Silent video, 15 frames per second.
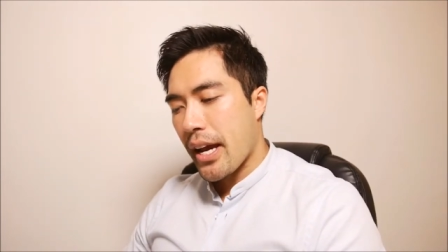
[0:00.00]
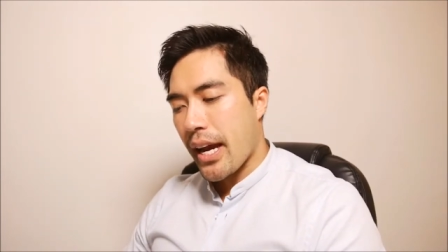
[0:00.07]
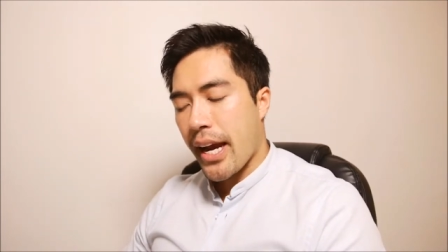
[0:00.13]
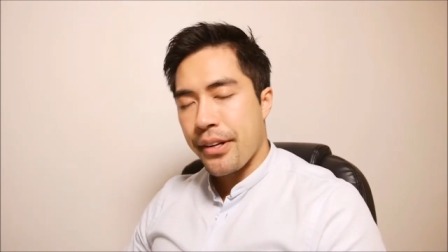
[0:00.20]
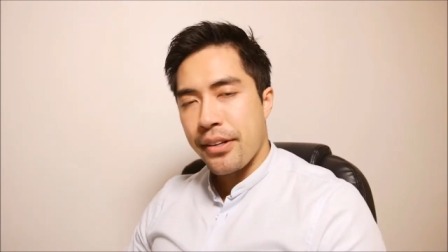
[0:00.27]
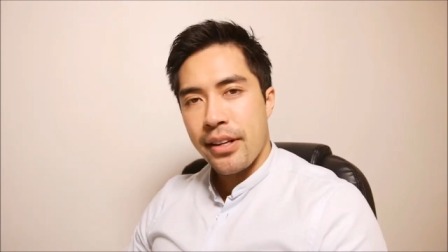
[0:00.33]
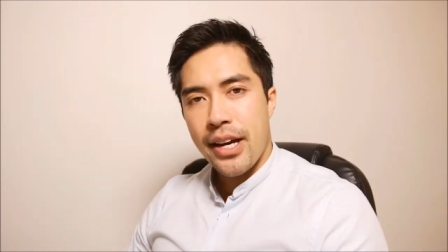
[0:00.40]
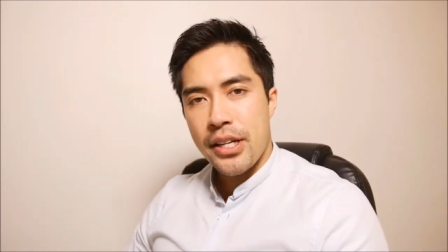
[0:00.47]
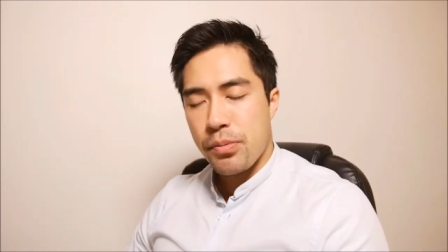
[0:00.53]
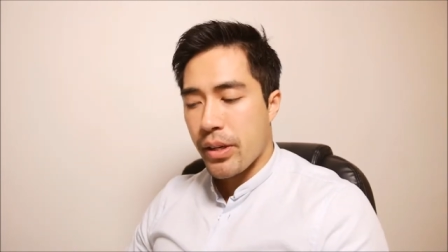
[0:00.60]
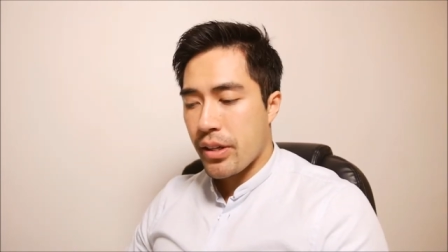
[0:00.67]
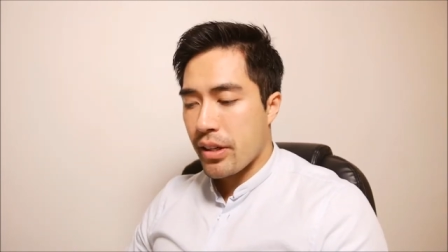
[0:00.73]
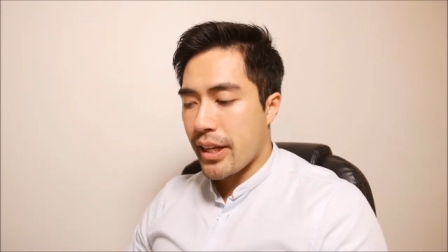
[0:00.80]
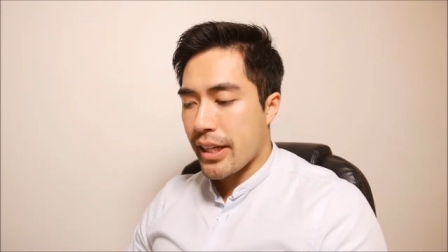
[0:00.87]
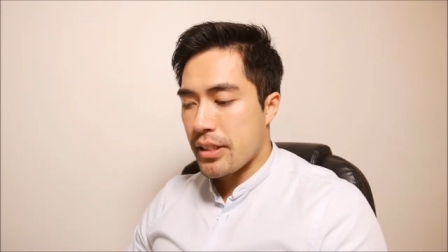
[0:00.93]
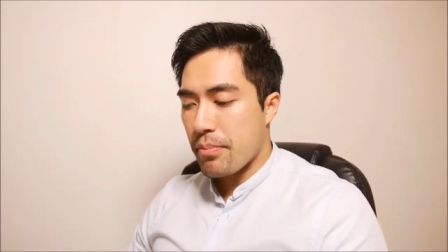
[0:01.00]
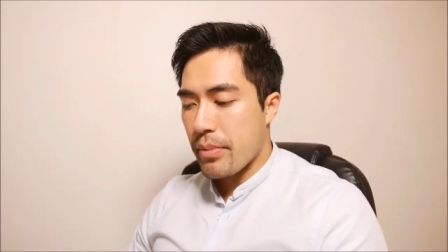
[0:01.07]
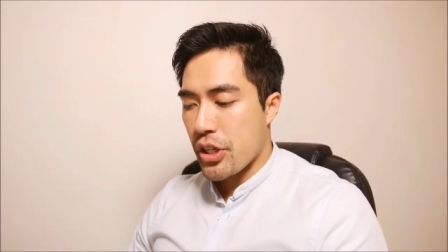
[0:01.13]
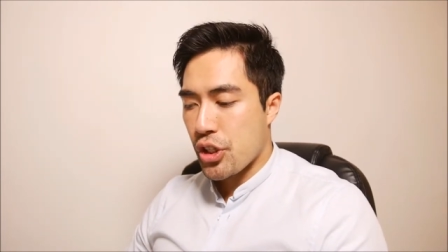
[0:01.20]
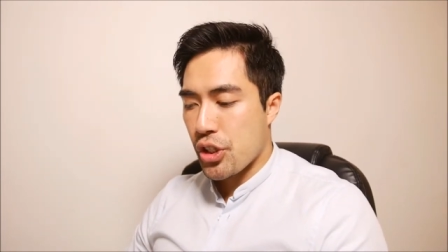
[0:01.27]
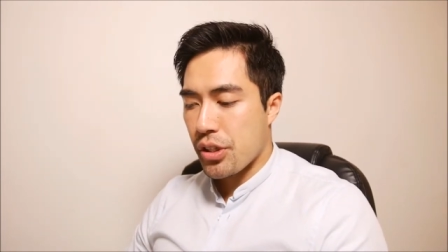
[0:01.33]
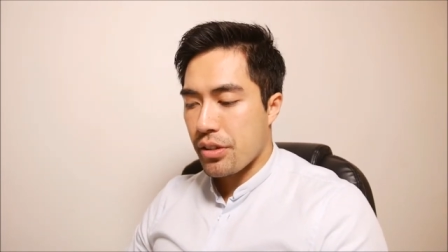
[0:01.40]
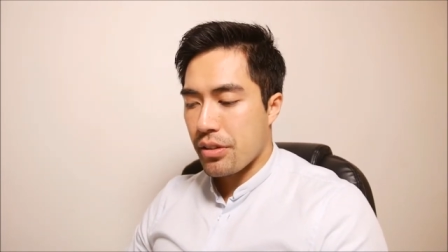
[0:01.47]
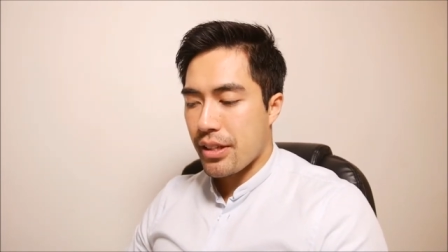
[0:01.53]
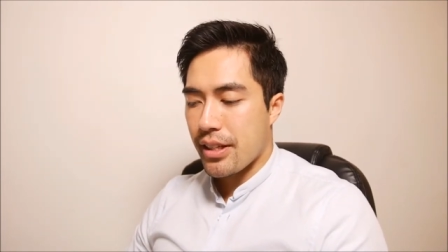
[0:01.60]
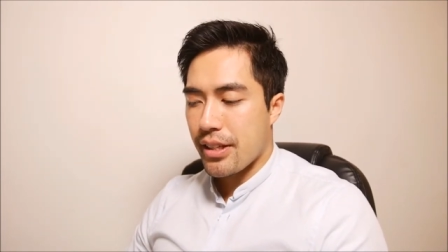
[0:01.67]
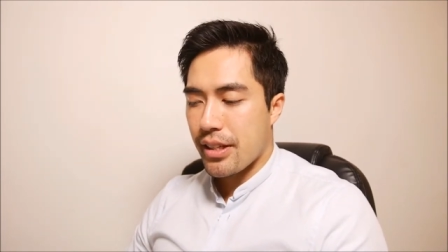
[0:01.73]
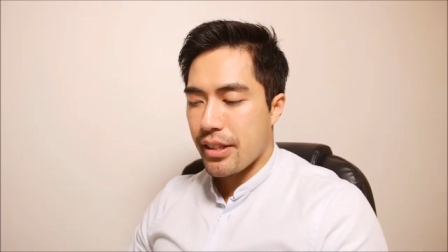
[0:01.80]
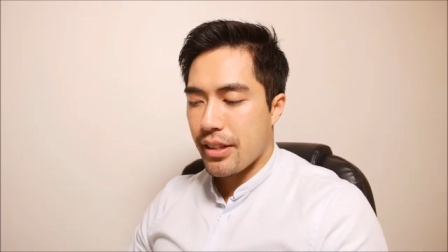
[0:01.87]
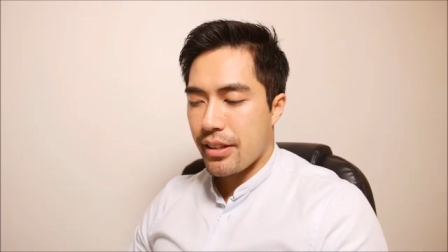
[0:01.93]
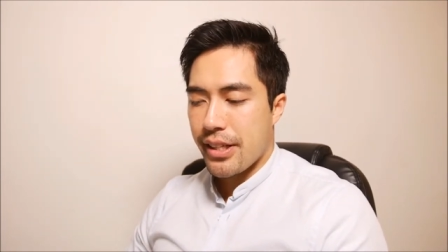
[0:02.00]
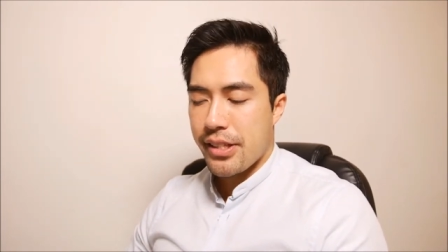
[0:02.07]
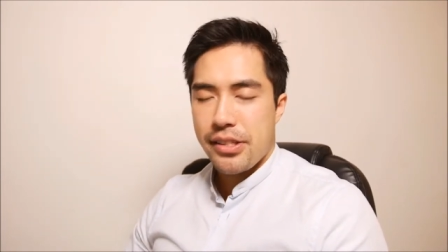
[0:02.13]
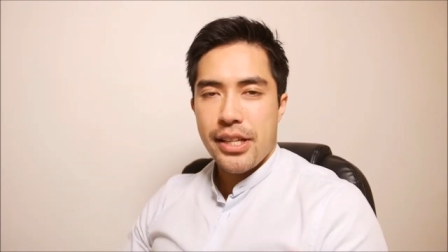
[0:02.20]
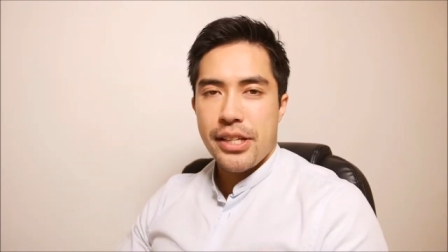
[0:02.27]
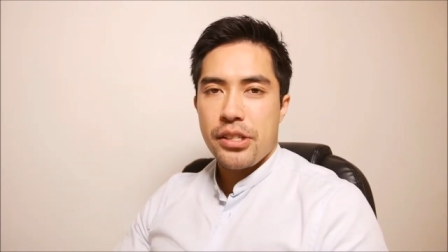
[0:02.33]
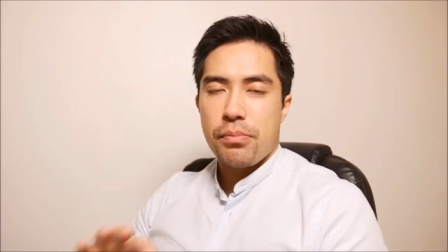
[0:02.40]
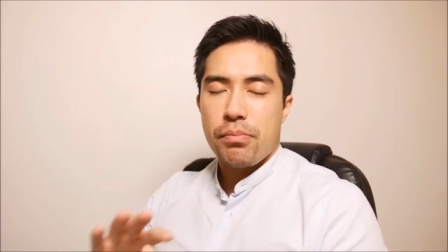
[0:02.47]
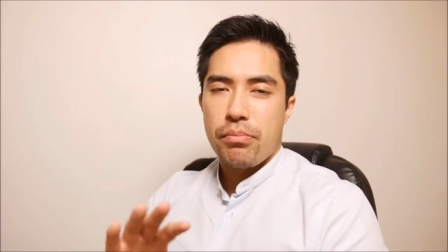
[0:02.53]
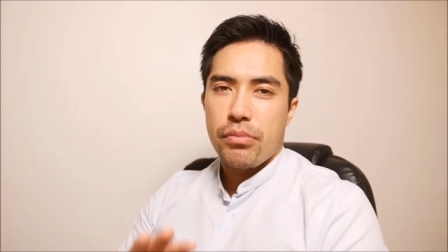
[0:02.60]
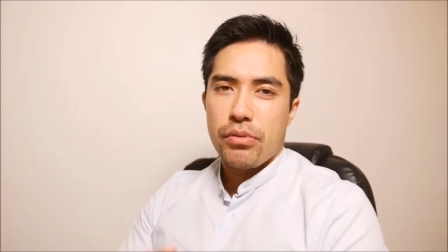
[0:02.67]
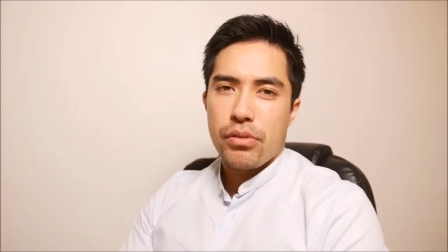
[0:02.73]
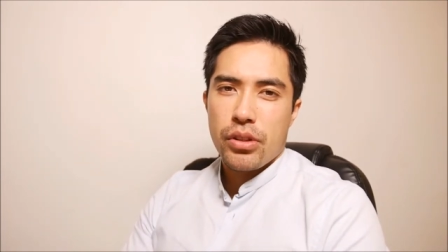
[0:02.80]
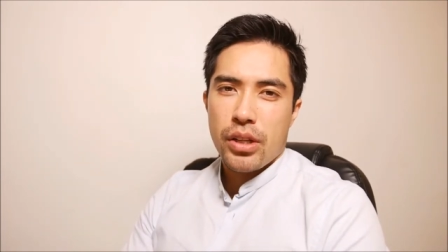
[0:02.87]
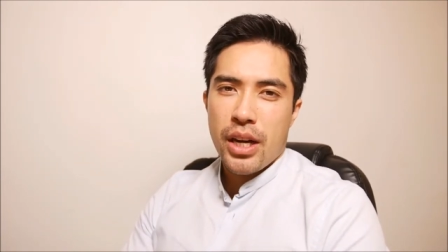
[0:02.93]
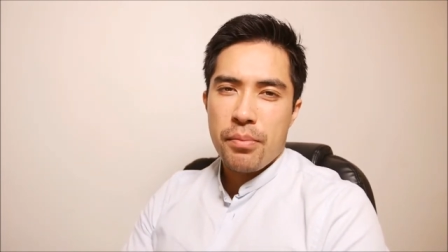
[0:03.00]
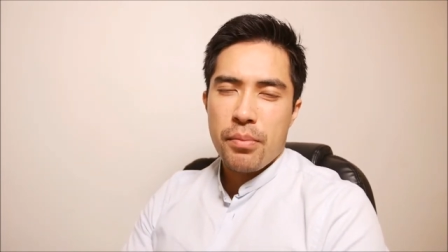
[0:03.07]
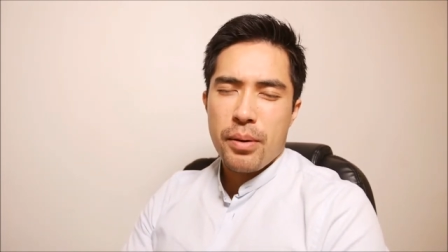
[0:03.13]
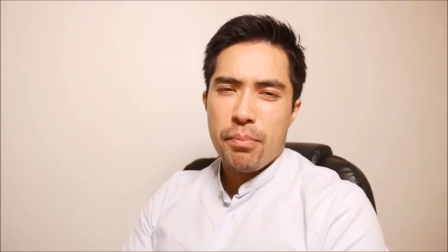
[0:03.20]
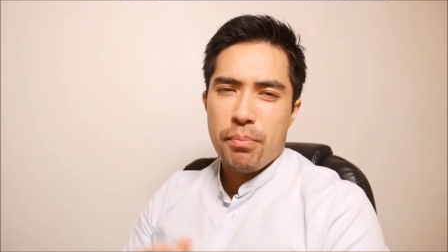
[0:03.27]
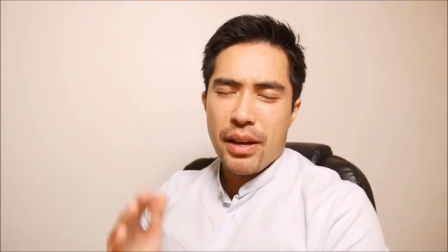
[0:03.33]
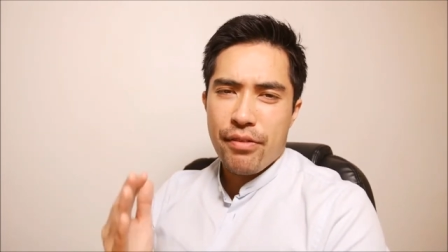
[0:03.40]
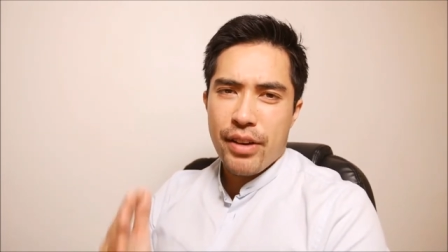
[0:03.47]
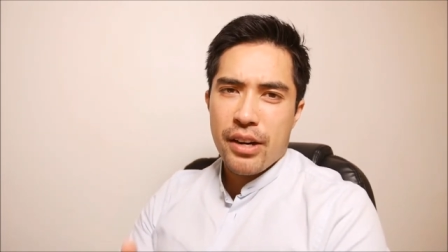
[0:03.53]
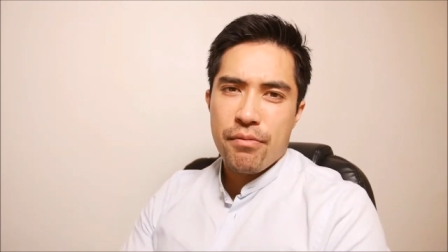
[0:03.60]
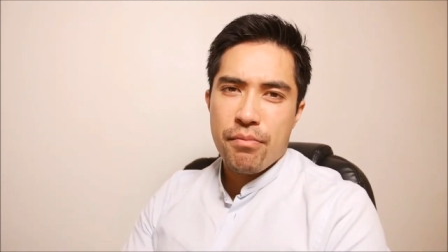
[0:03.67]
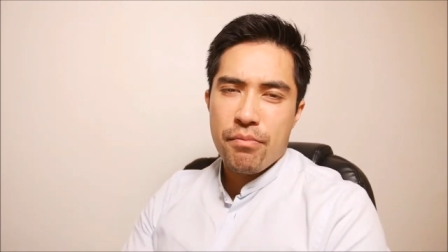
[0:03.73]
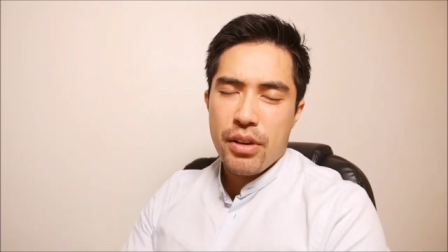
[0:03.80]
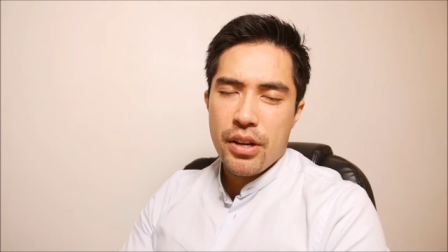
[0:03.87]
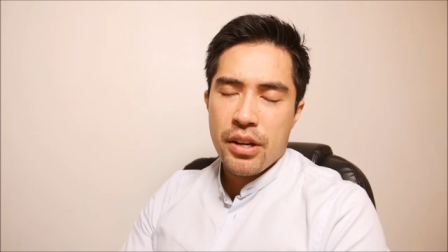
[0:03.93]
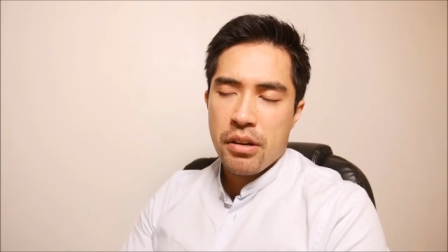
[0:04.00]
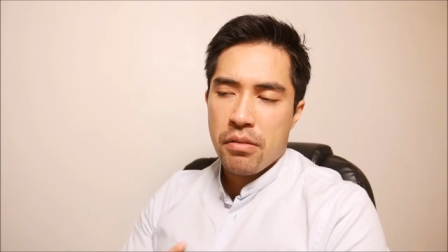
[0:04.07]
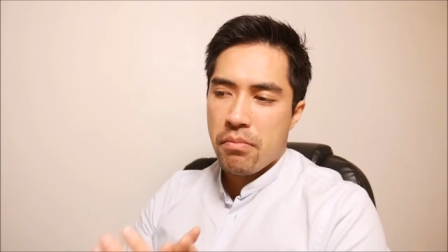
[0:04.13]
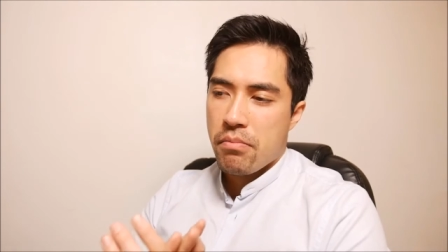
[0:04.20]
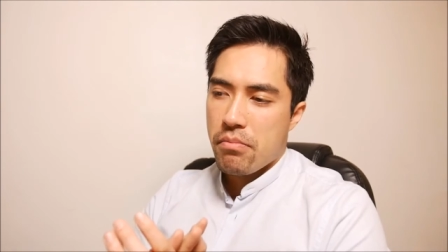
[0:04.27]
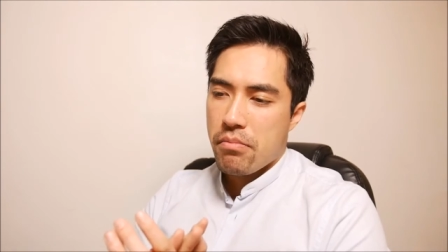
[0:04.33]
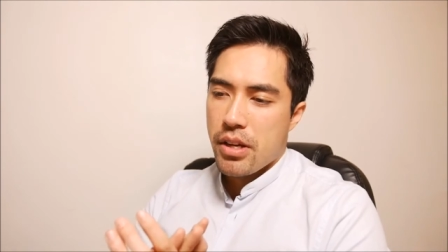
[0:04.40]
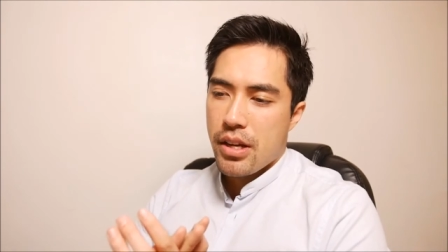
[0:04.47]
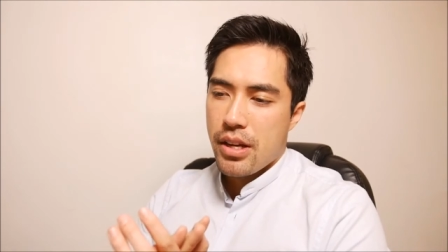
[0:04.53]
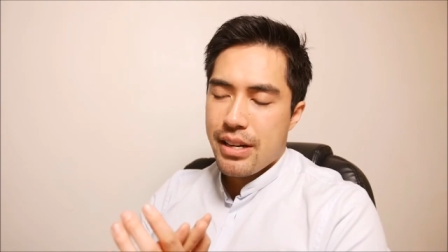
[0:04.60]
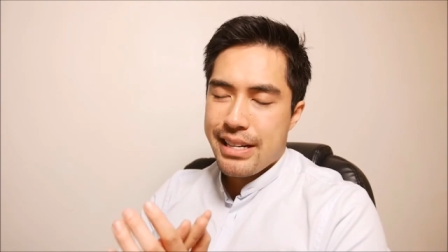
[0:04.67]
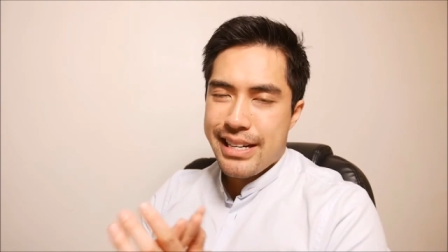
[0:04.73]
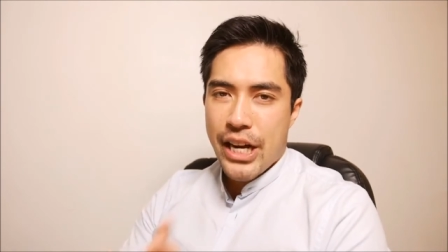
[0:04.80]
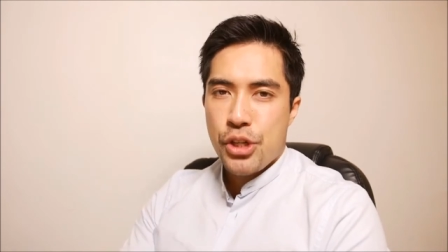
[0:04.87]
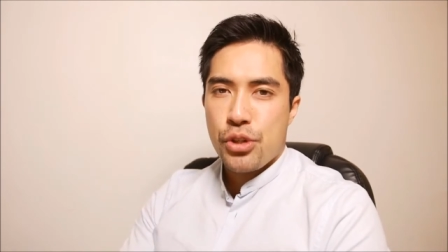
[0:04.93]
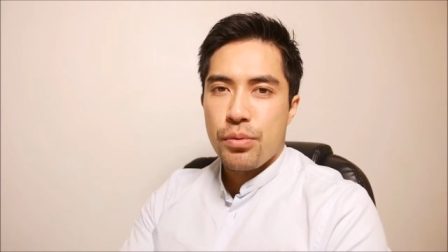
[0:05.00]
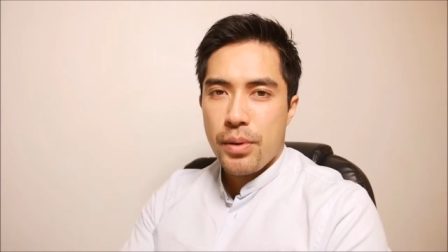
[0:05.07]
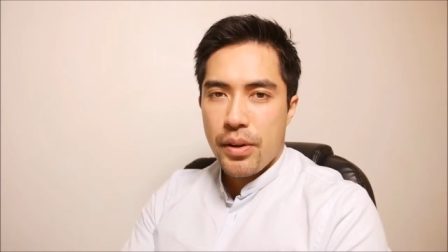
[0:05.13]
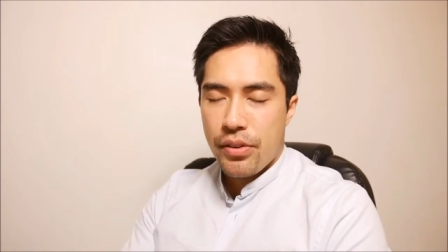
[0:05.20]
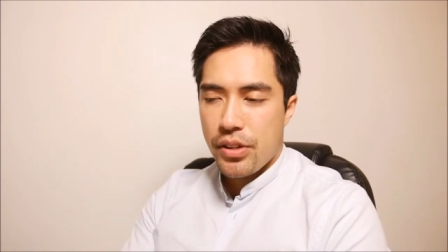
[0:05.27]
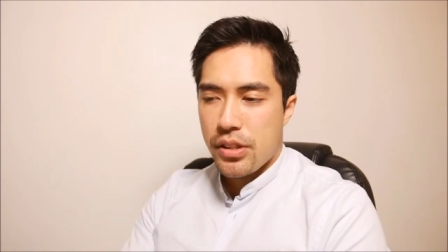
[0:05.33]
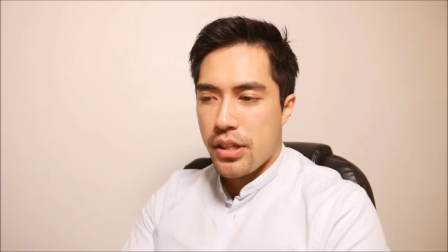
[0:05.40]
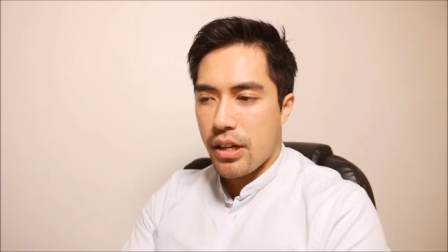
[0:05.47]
And the last one I like to mention, these these are, I'm a big fan of um, natural methods.